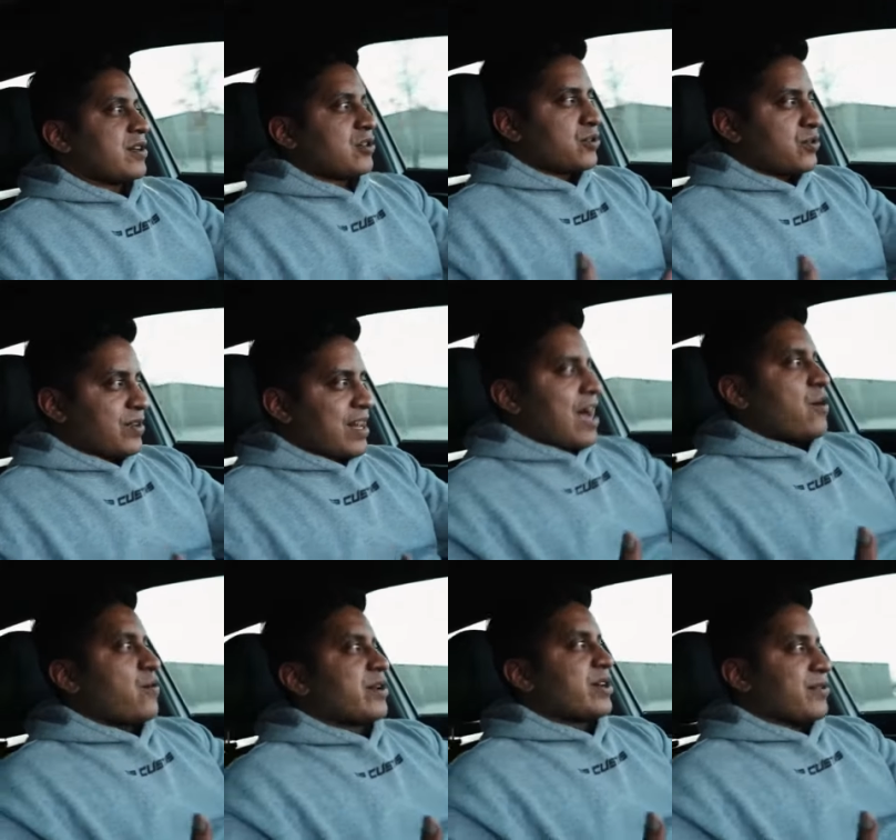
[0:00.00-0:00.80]
So
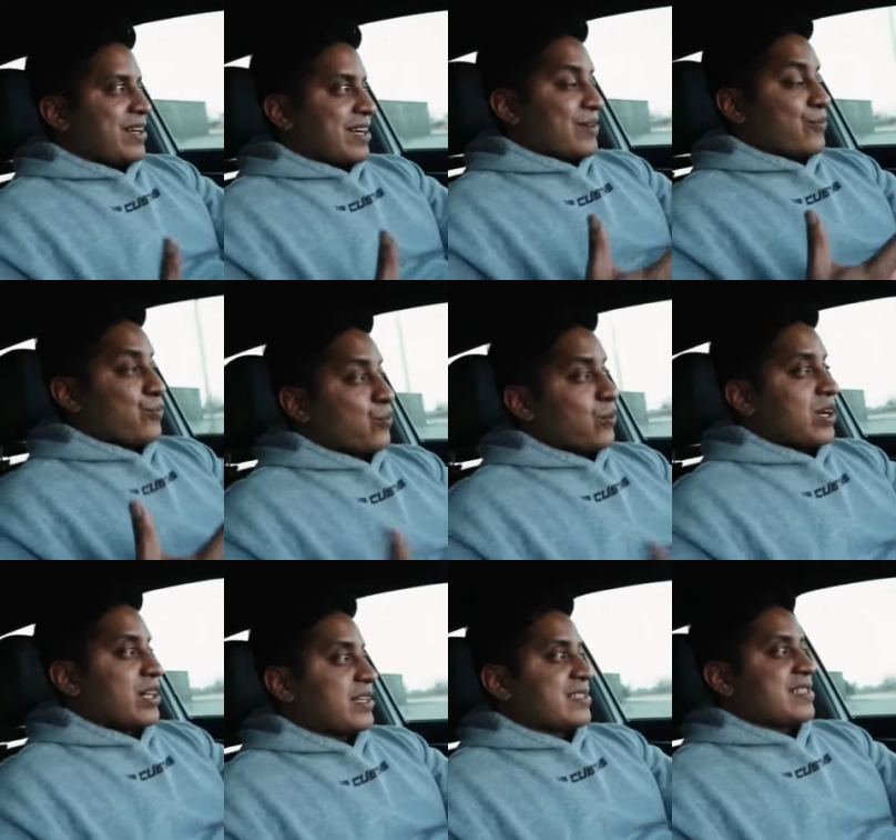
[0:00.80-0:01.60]
now when you like
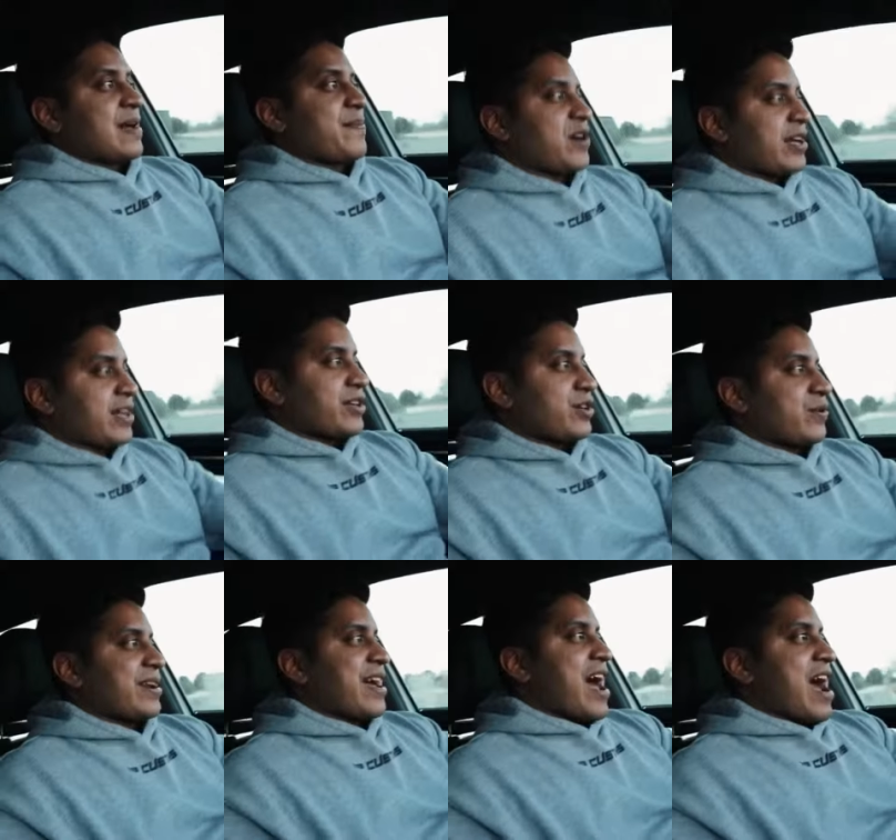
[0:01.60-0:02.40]
really step on it,
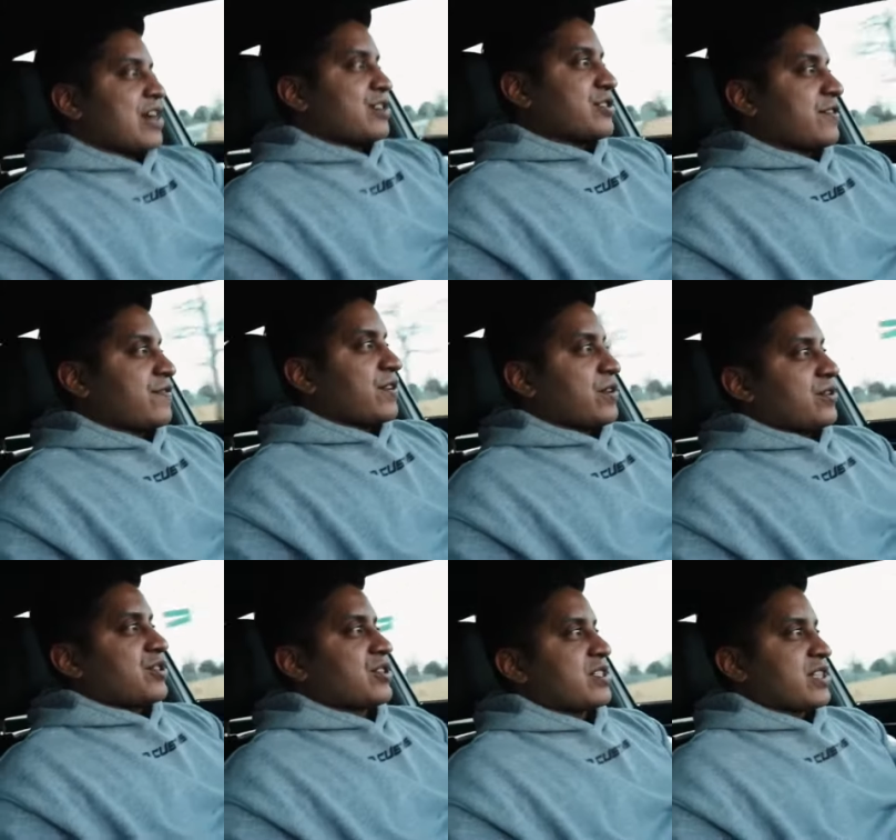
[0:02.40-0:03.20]
you can actually
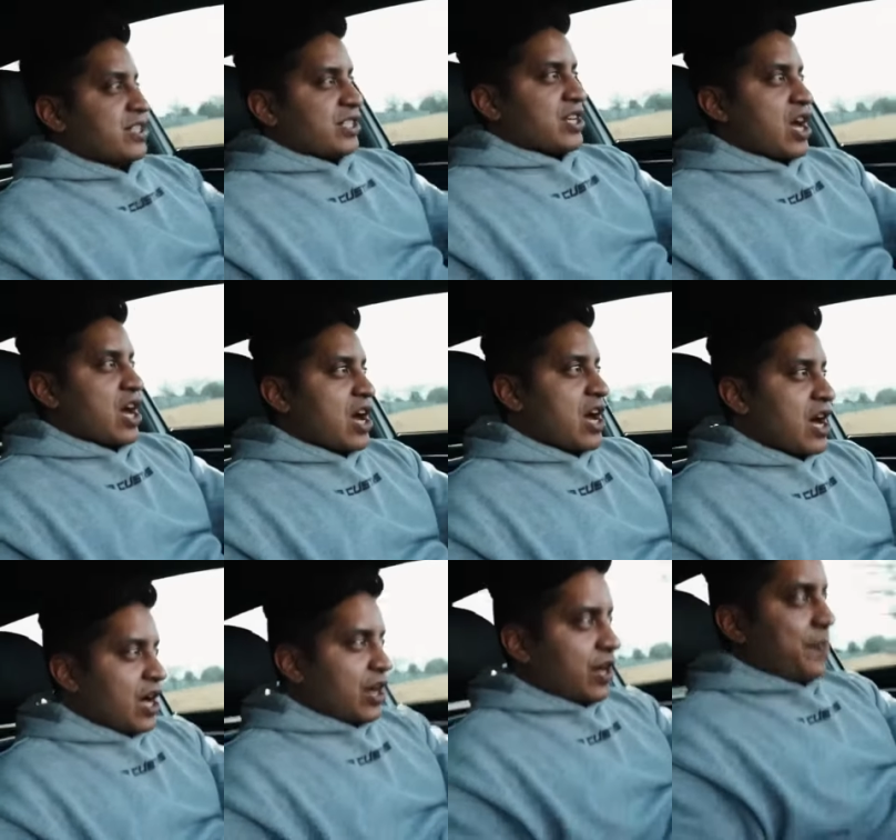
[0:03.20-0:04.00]
feel just a
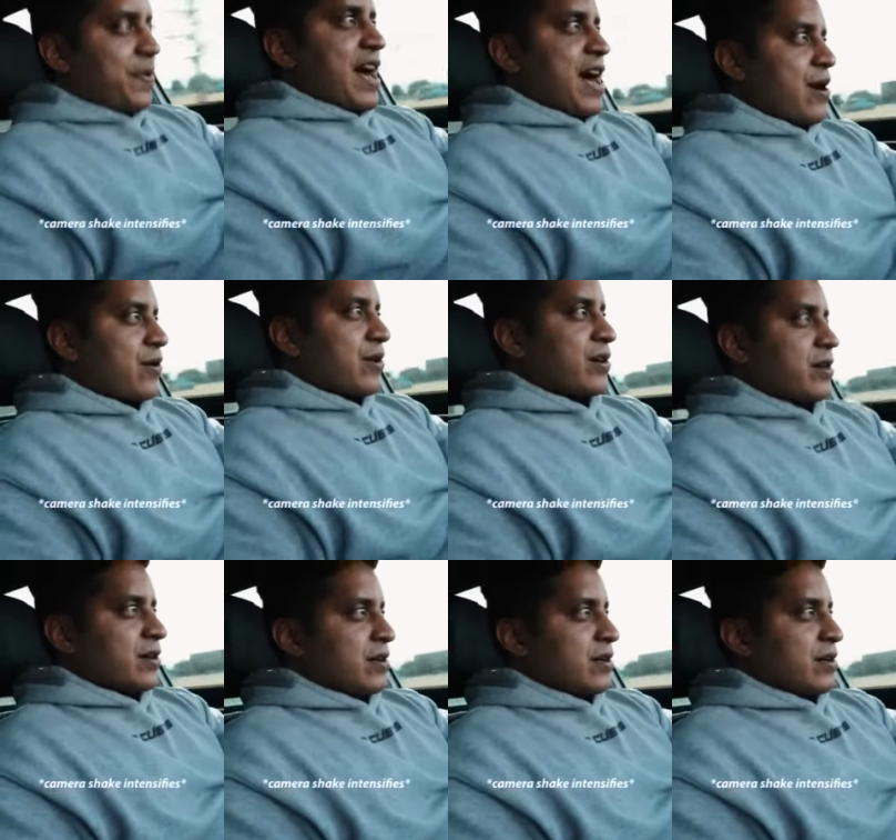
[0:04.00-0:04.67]
ton of power.